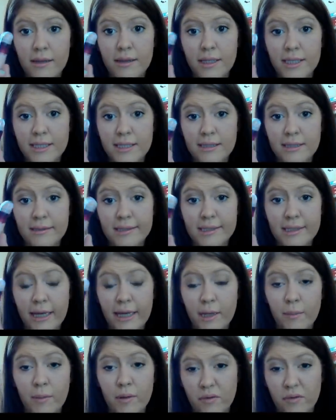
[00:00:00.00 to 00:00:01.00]
This is
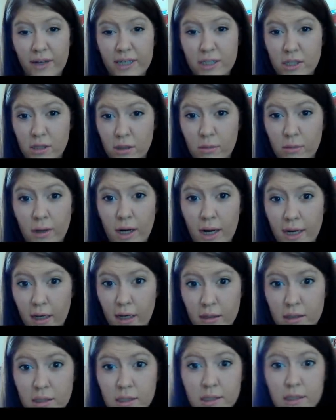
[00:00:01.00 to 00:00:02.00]
like a professional
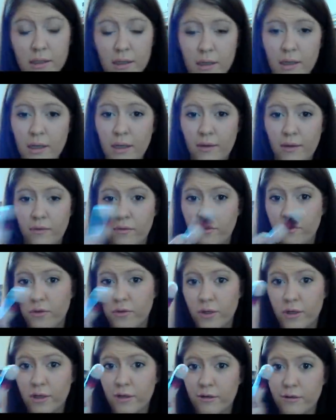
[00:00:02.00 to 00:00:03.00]
product
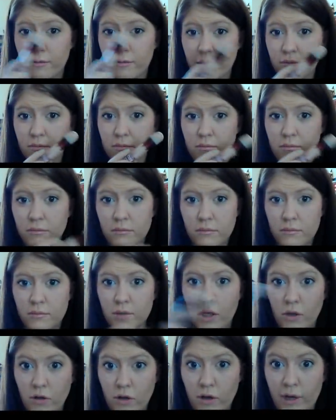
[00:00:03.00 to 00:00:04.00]
for
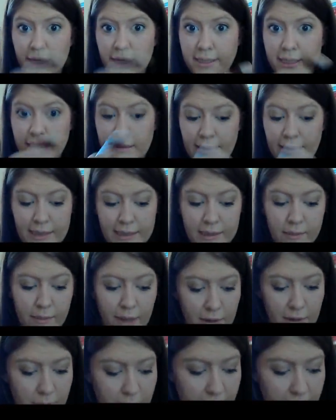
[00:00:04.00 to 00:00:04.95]
a crazy less amount of